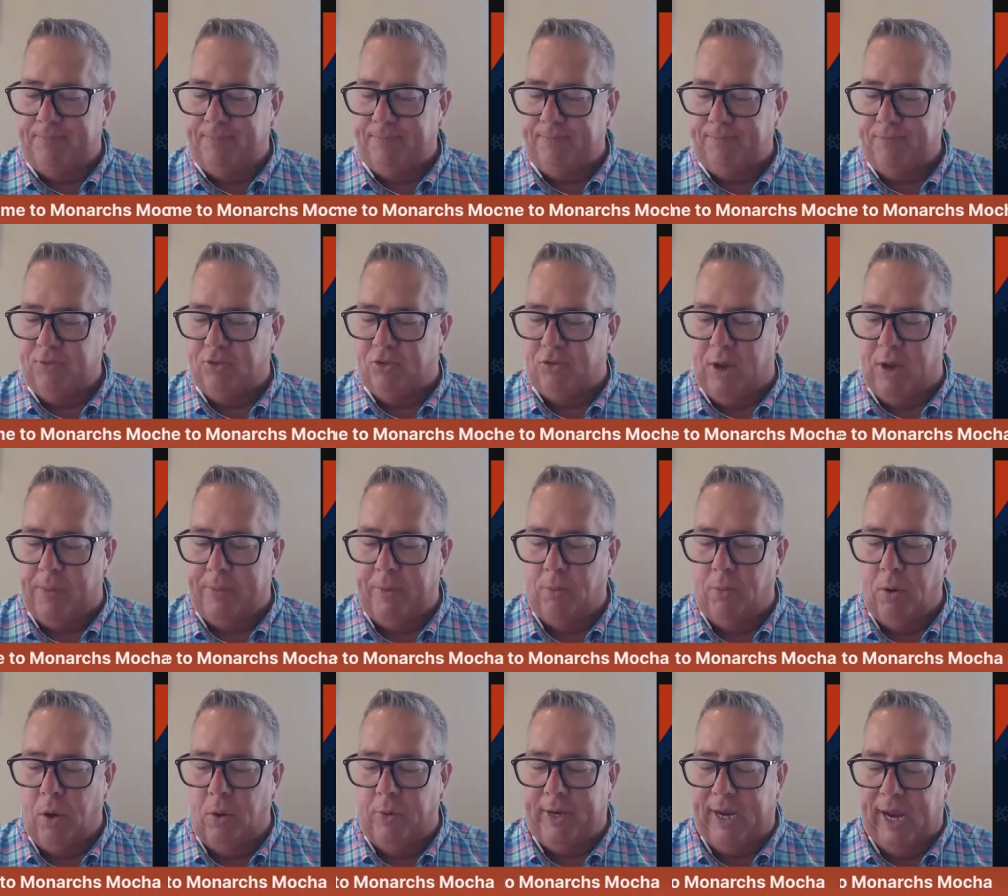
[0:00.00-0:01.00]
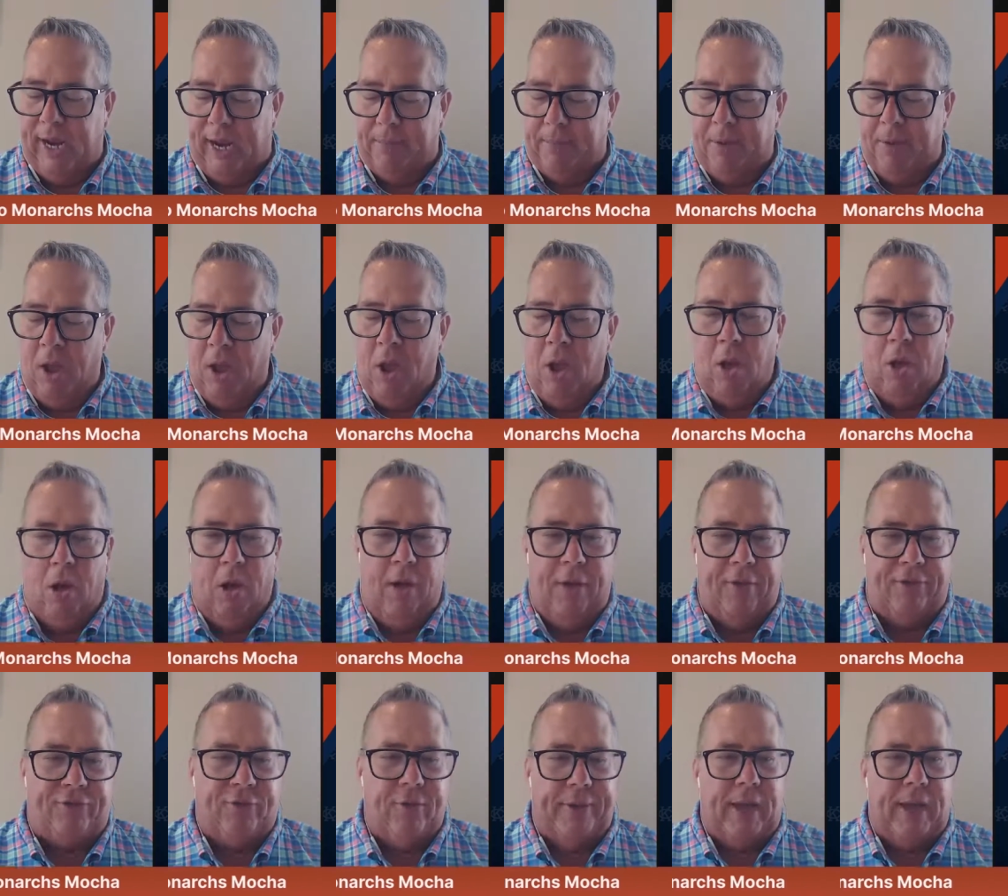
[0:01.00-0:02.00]
So every road game.
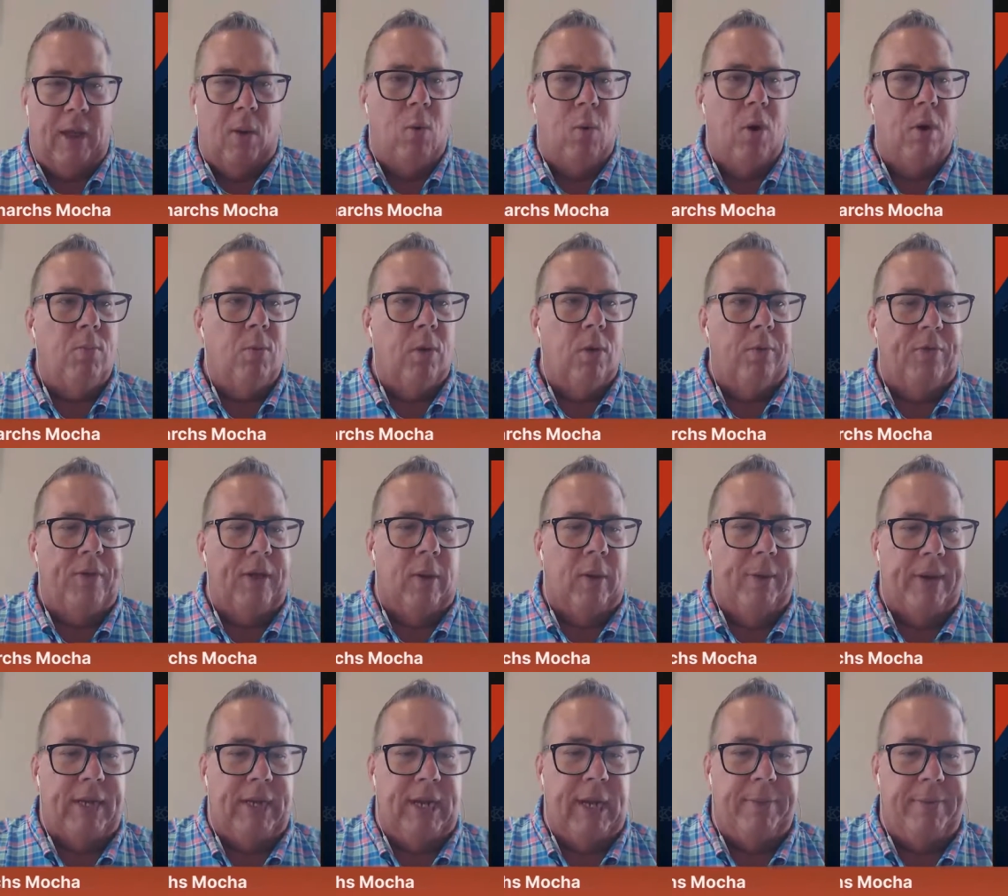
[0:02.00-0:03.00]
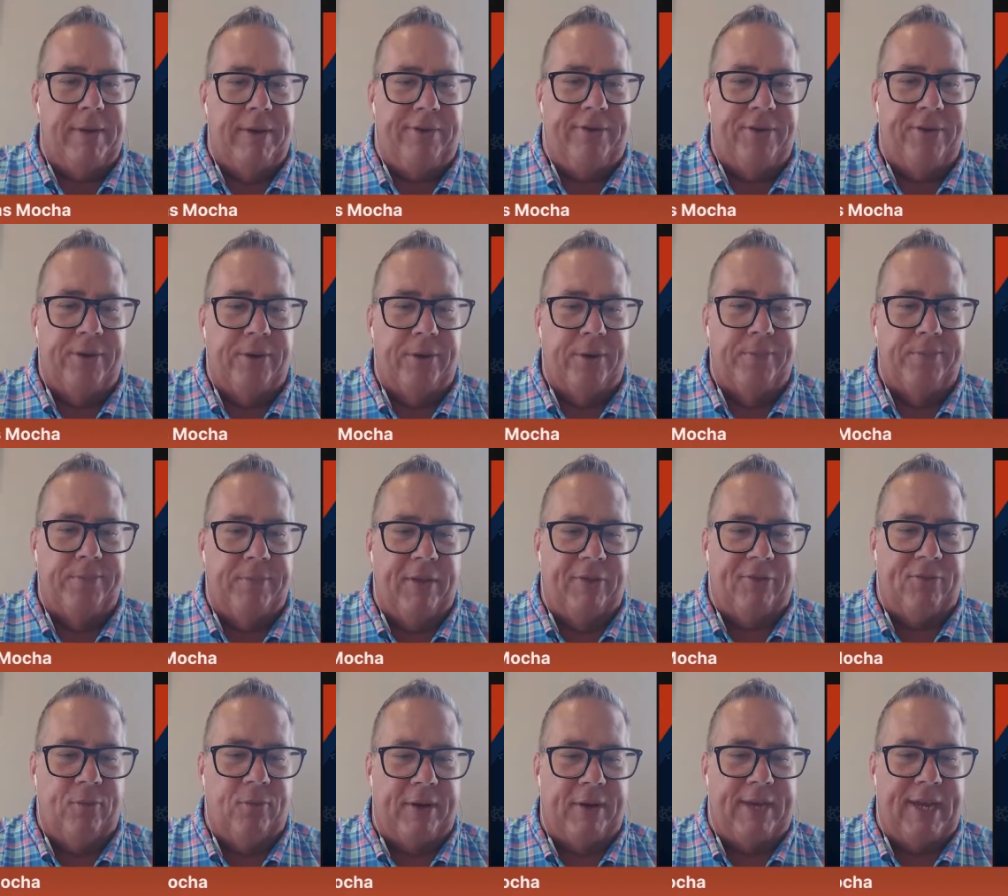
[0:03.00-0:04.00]
Also, I got one more thing I want to give you too. This
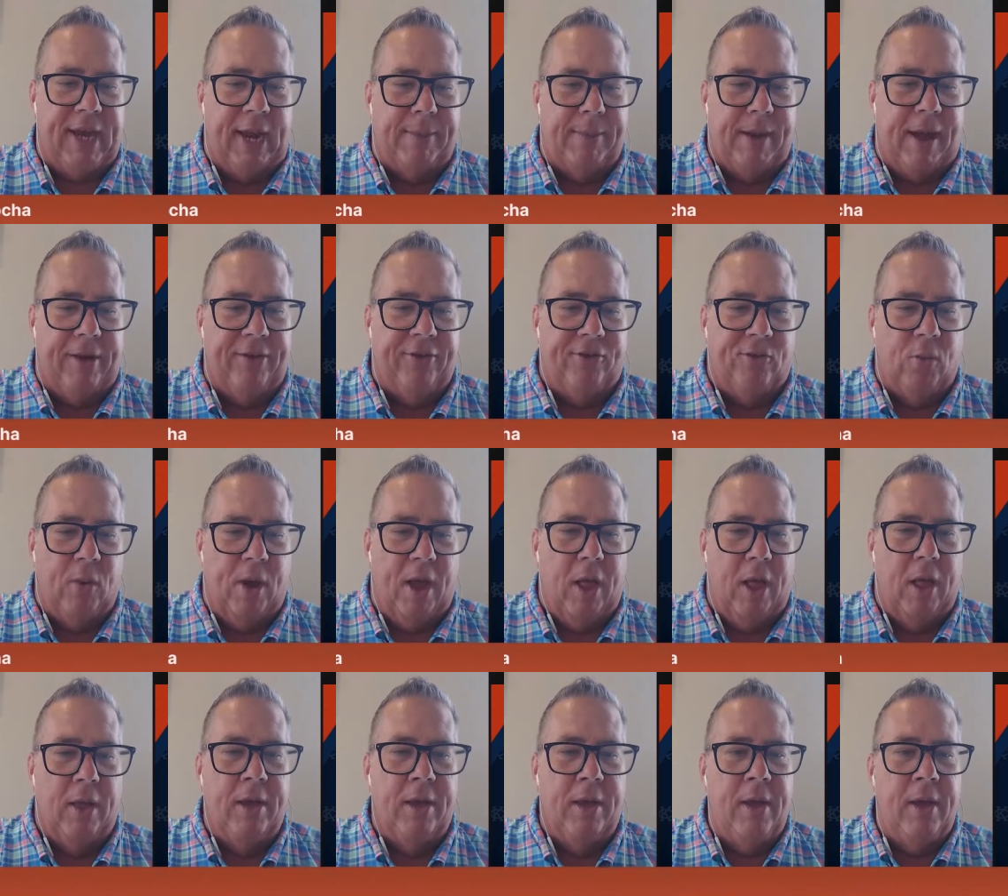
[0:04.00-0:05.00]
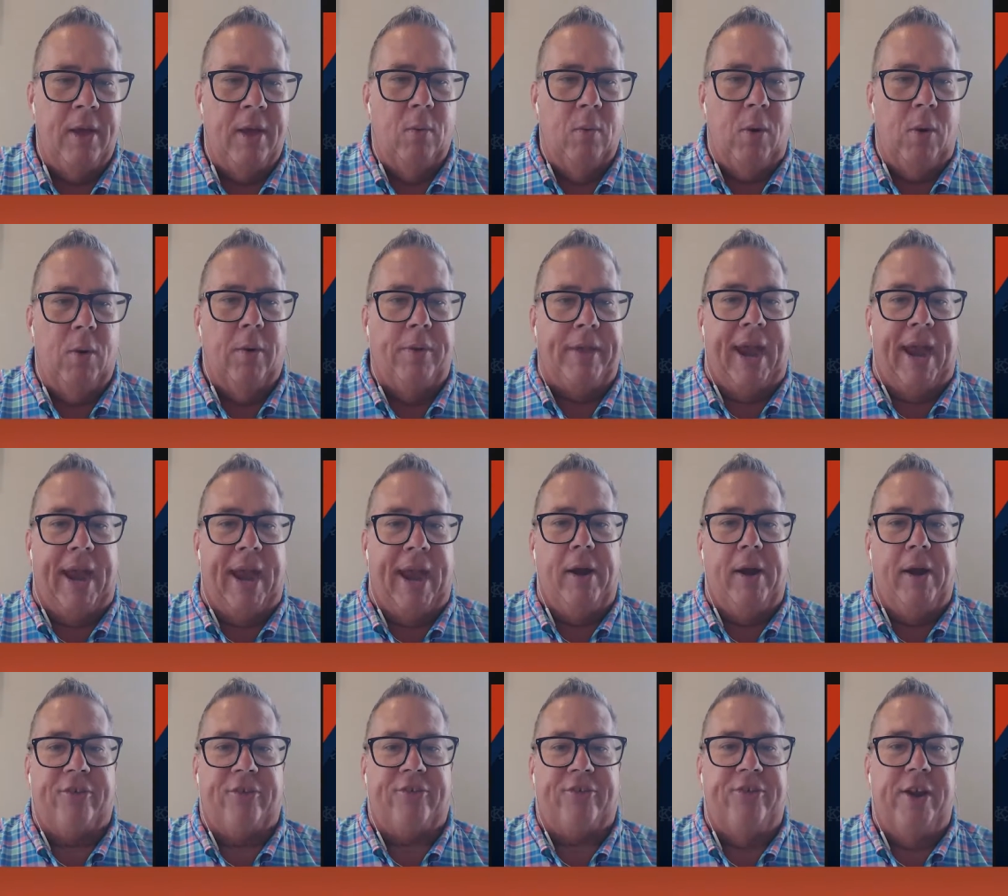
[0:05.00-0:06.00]
one came out as well. We were on the air
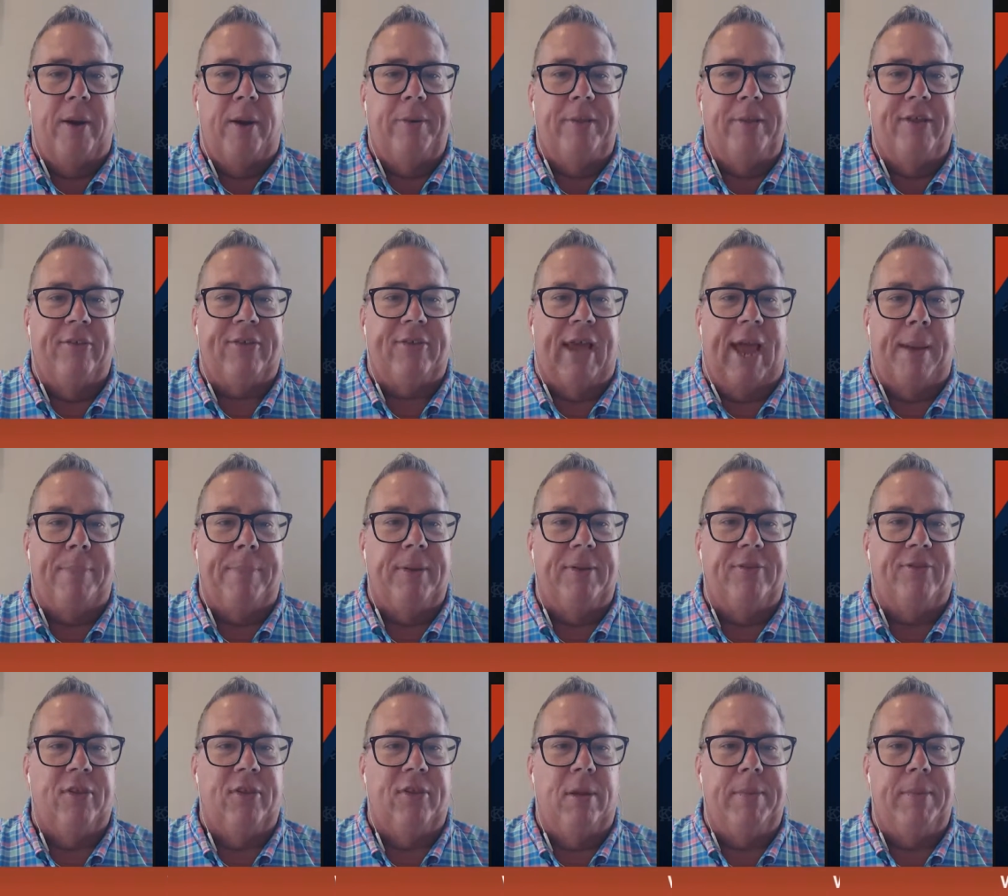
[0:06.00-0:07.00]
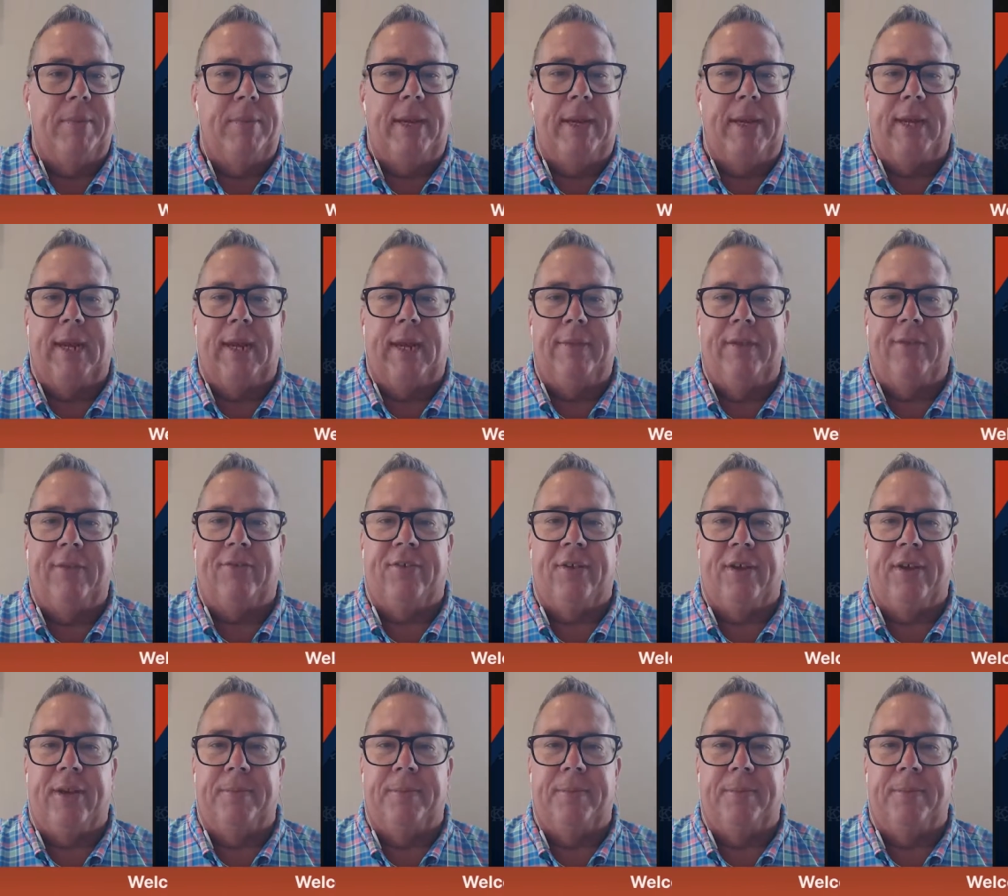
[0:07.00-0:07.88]
yesterday when this happened. So let me give this to you.